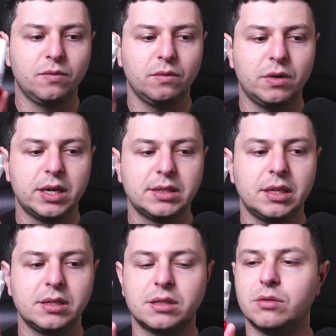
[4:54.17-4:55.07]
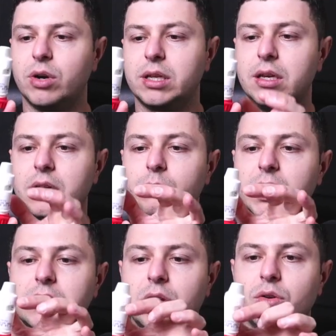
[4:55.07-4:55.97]
as it is right here,
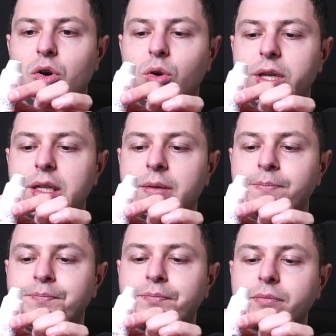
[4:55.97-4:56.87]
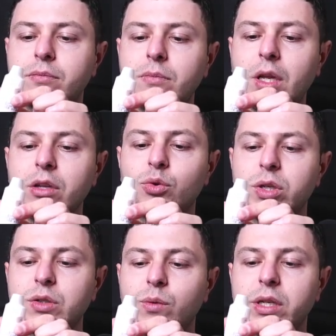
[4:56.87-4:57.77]
basically you hold it,
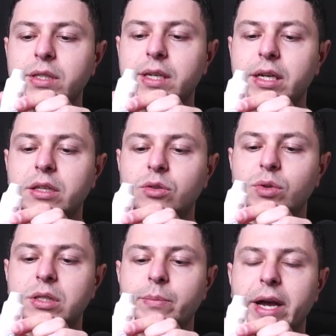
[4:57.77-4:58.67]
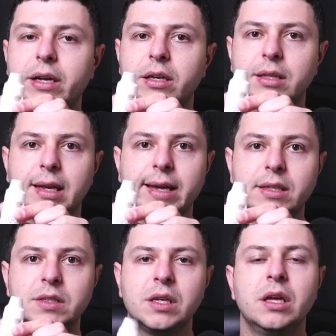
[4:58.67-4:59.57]
twist one side, twist back, it
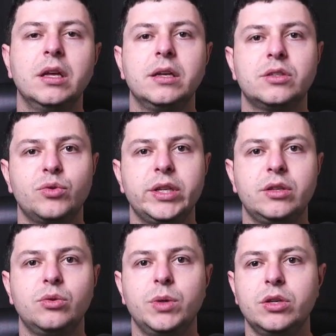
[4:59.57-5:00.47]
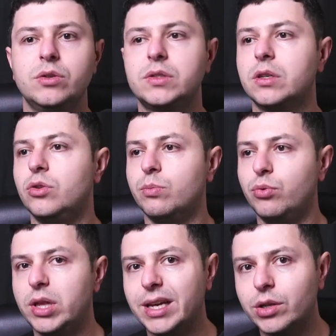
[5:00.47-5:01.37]
clicks, It's ready to be used. You
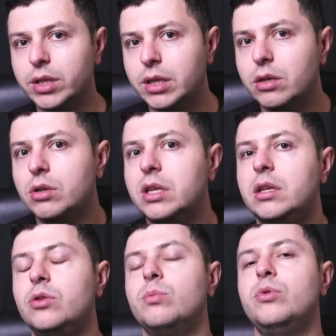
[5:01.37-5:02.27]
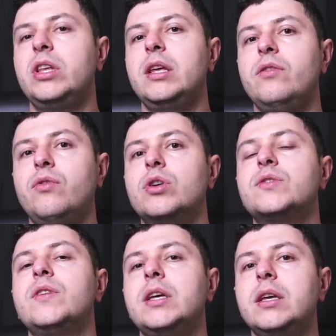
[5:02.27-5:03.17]
breathe out and then you need to breathe in
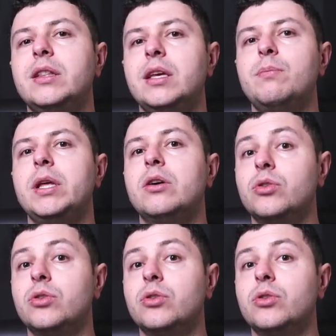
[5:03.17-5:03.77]
forcefully and deeply. Hold your